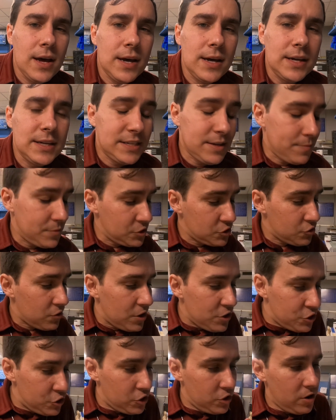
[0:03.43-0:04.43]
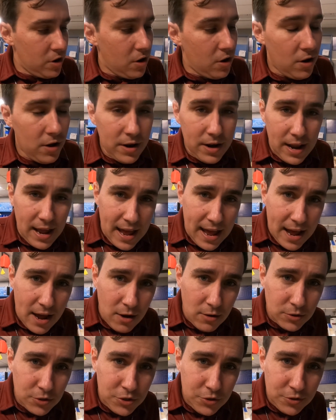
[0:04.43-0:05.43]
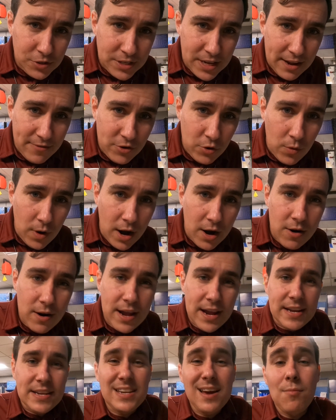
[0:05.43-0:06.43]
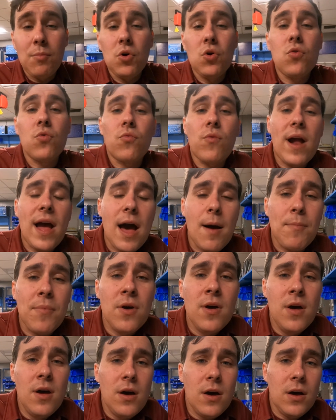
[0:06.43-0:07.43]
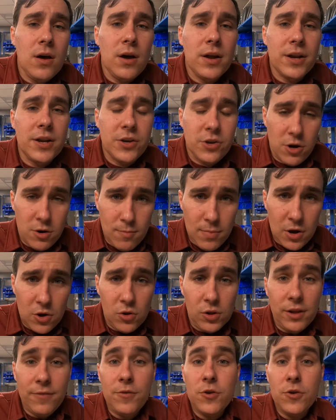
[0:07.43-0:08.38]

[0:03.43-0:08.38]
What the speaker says: demonstration on how to safety wire a double wrap on a turnbuckle.